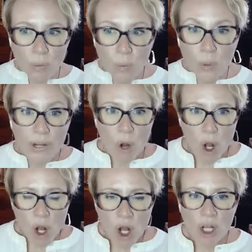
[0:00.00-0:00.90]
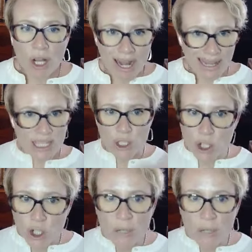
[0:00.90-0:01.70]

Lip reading: we're all on this journey.